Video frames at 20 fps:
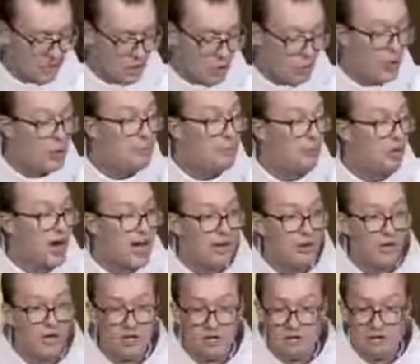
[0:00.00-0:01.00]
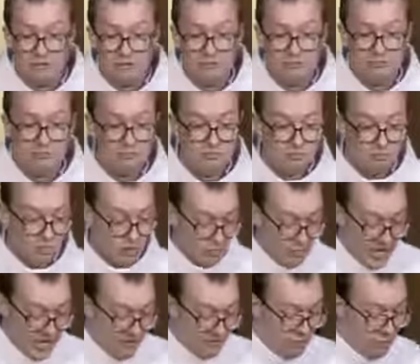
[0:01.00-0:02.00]
We pray uh, when
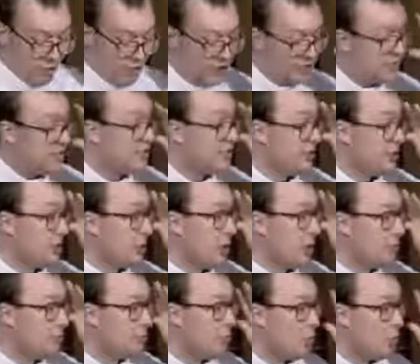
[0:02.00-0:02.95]
we have work to do at